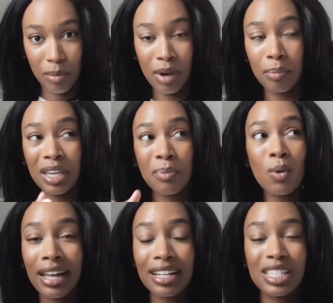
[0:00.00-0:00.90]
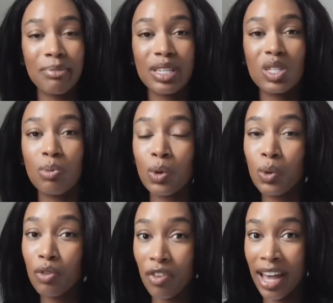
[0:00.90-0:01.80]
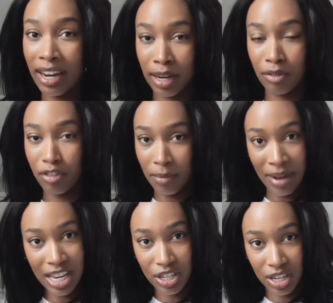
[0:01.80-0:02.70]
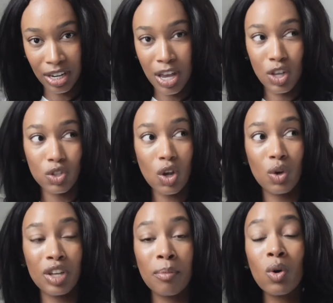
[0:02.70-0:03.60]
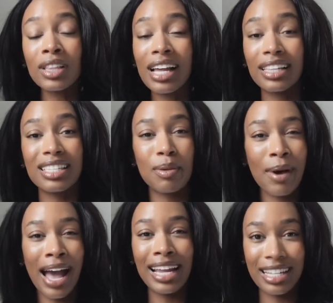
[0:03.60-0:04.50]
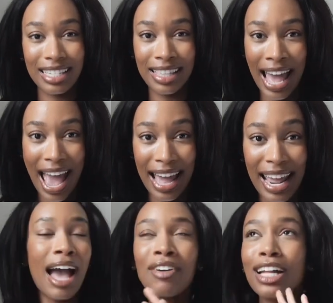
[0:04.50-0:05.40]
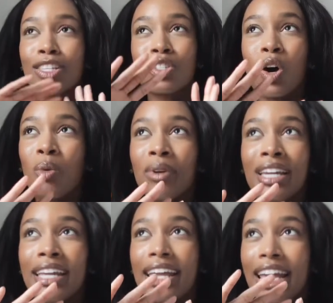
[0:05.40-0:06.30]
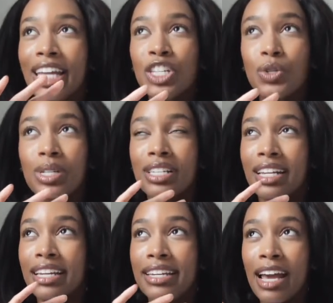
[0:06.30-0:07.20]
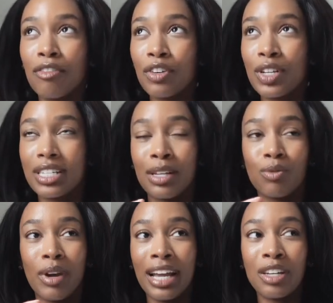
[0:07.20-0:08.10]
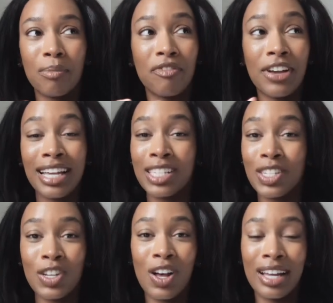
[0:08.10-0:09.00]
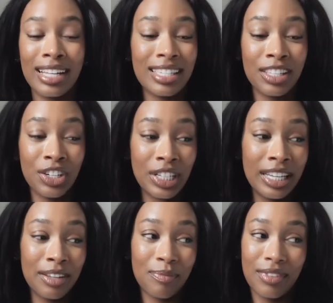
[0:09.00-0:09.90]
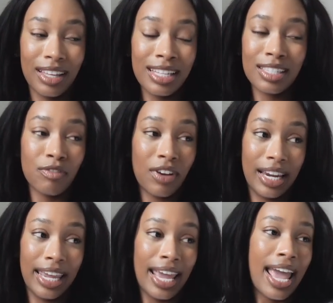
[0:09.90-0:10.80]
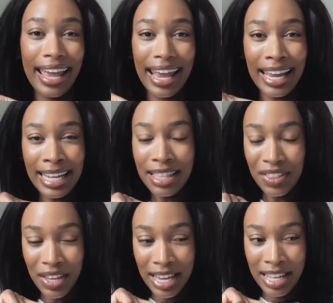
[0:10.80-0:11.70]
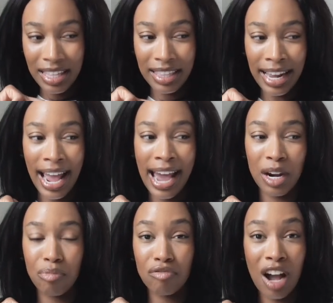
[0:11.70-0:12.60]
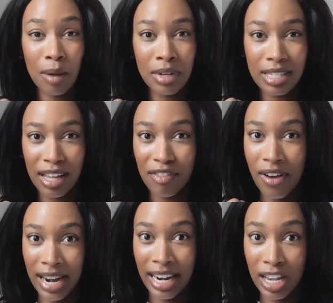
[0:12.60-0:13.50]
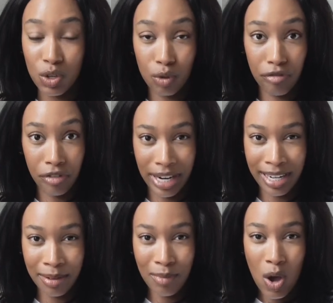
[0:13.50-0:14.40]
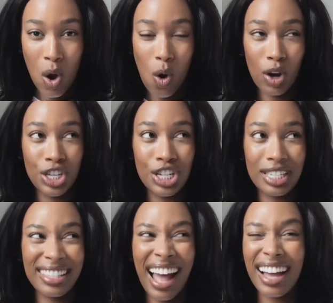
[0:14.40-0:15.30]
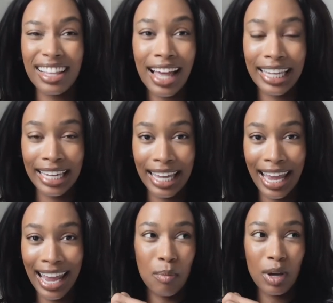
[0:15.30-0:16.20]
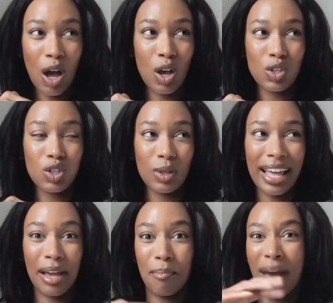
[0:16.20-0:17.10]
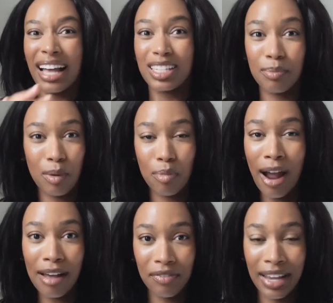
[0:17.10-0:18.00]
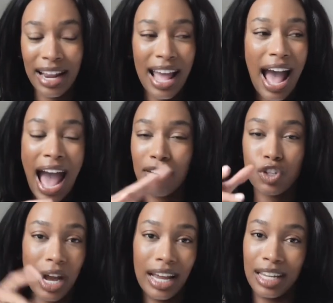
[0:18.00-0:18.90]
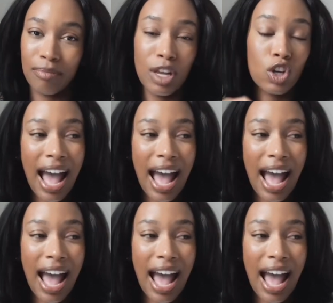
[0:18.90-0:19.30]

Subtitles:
But people like to be spoon-fed information, so they're more likely to buy into that. I've had so many interests and endeavors and random phases, y'all. It's funny. Anything that had a promise of financial freedom or just not clocking in, but also like maximum profit, I've tried it.